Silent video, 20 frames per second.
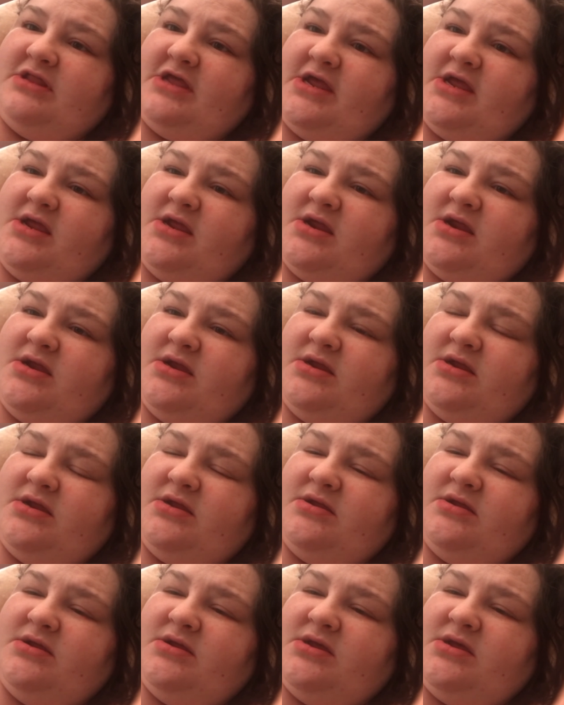Like,
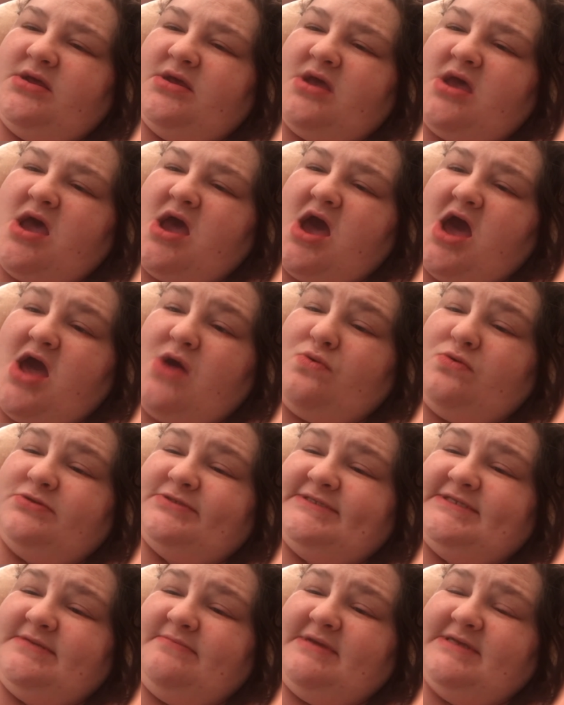I
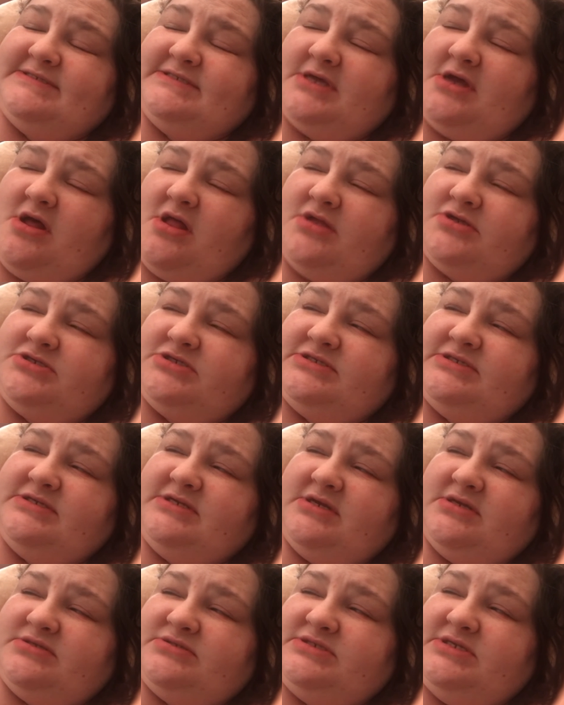won't see my psychologist
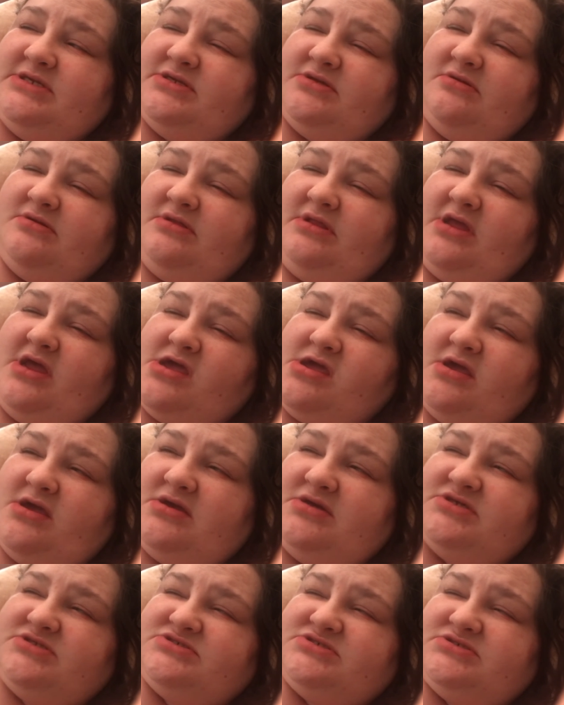until, like,
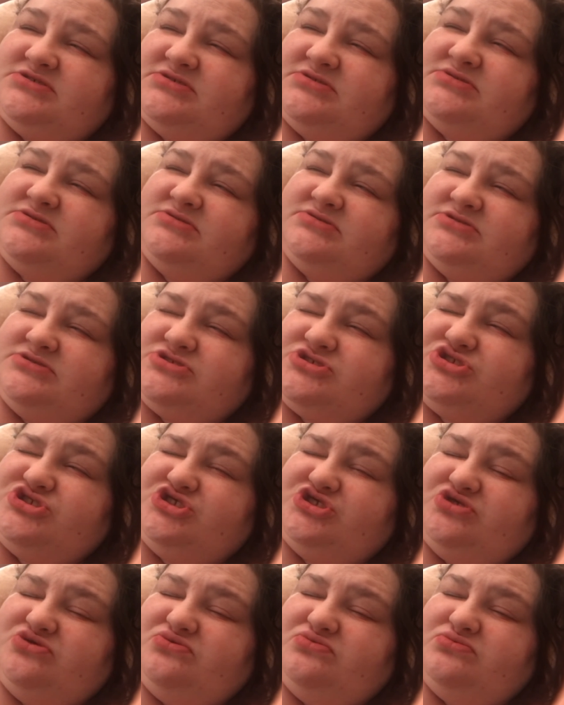
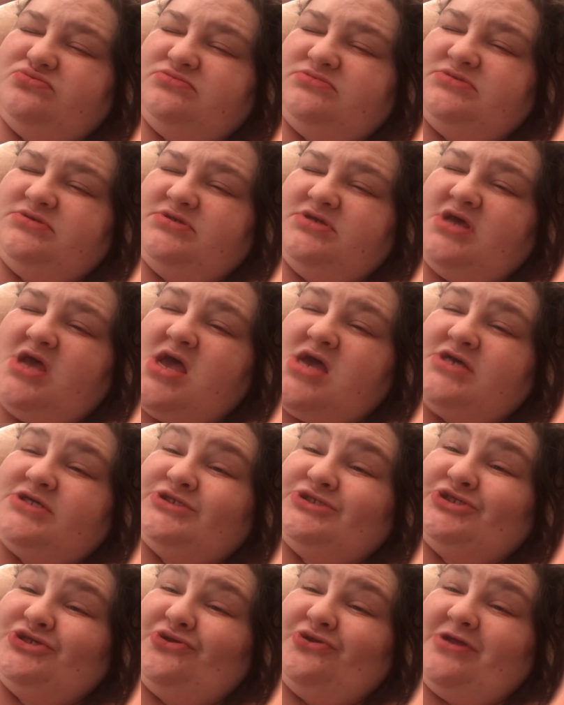June.
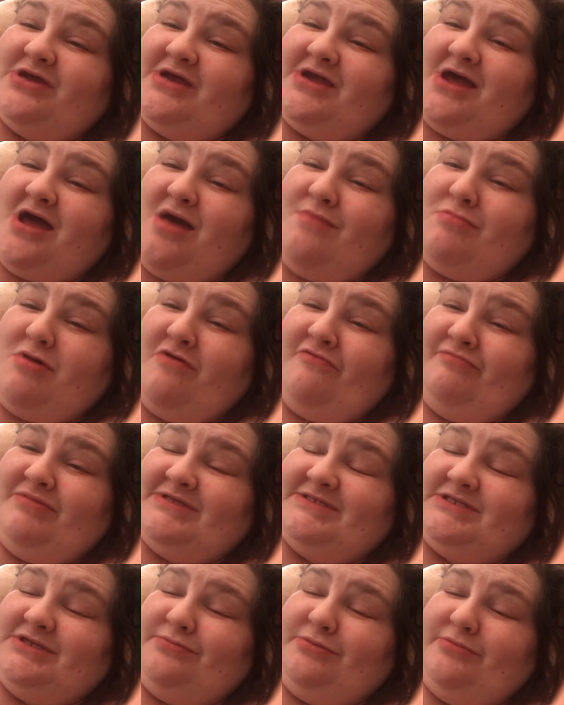So, like, I'm off my
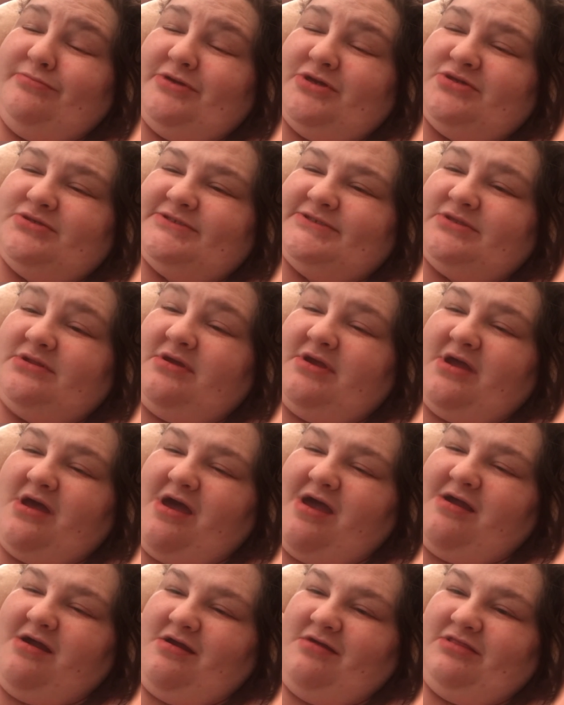sleeping pills, so, like,
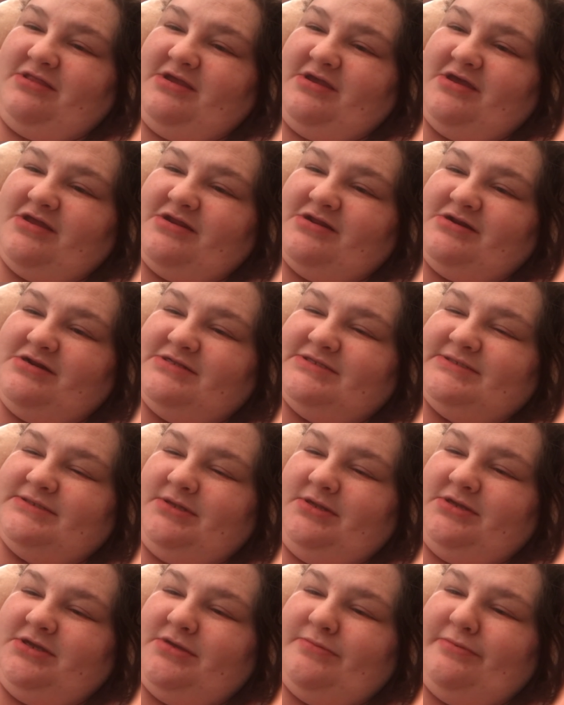I hardly get any
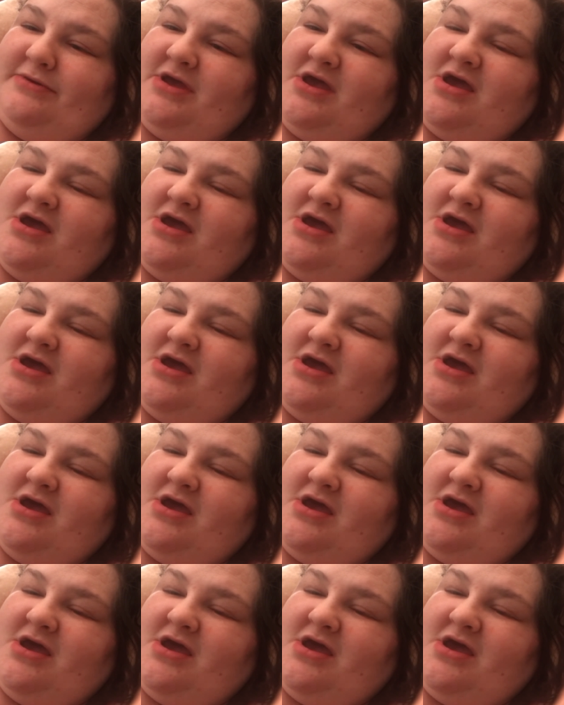sleep.